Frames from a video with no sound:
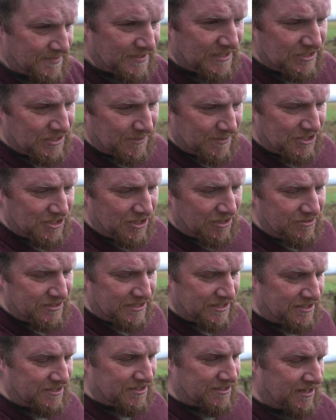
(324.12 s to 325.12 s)
So it shows
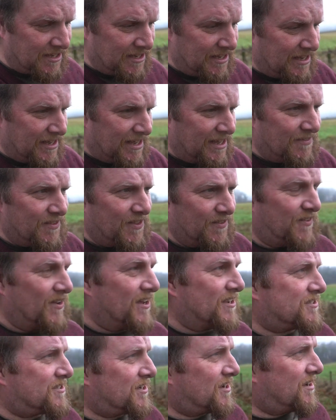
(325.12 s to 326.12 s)
us, for the
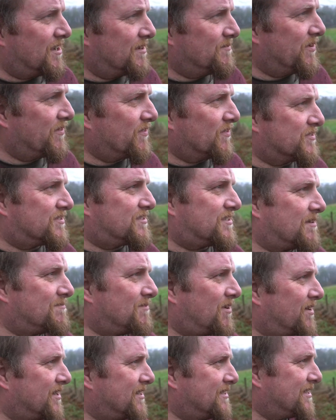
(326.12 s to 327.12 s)
first time, we've got some
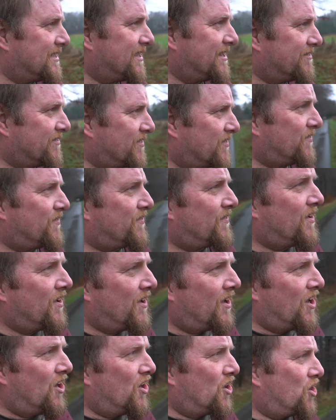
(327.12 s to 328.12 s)
idea of
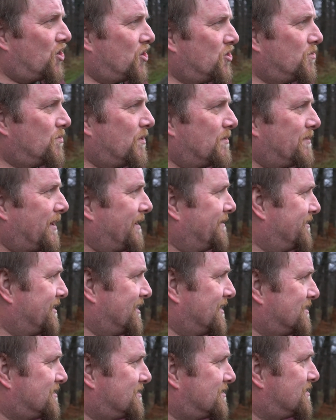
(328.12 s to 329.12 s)
who were
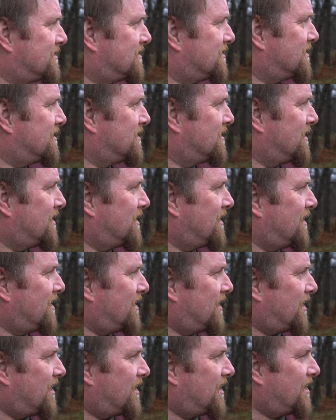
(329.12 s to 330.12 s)
buried
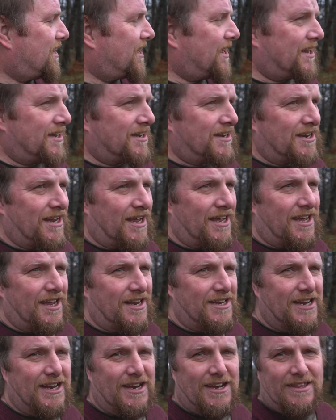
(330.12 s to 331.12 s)
in
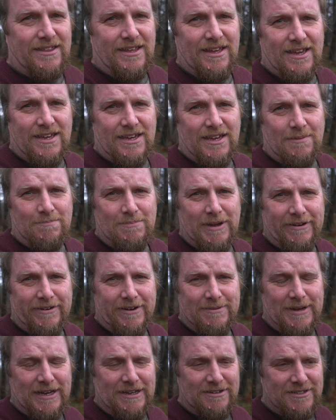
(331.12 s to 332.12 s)
Neolithic
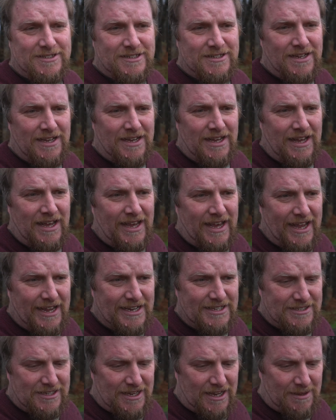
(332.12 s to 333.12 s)
burial mounds.
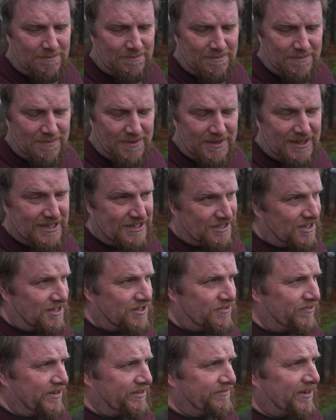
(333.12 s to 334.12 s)
This
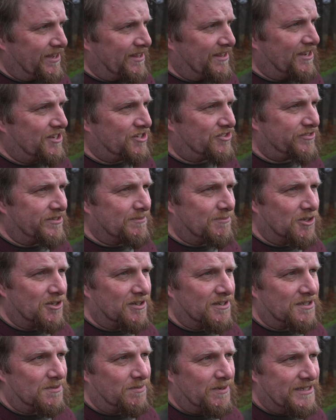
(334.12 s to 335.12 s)
does rewrite the history
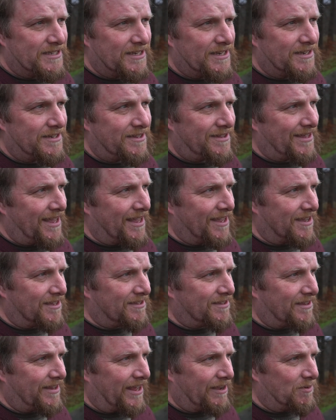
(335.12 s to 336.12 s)
books. We did think
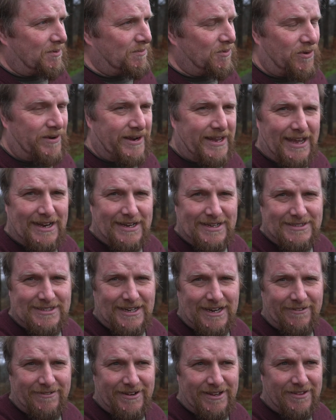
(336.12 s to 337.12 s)
that they were more
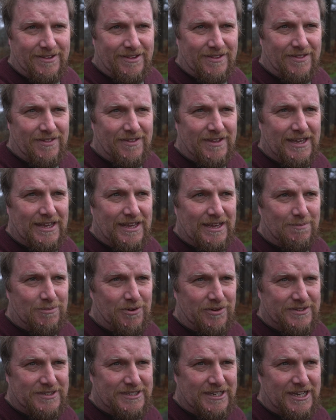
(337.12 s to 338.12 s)
egalitarian than the
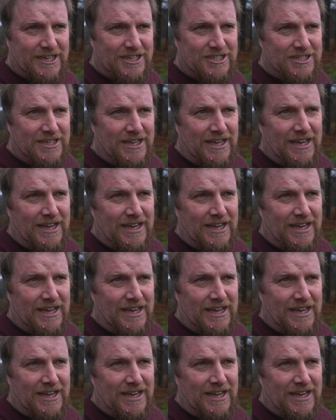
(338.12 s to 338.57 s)
Bronze Age,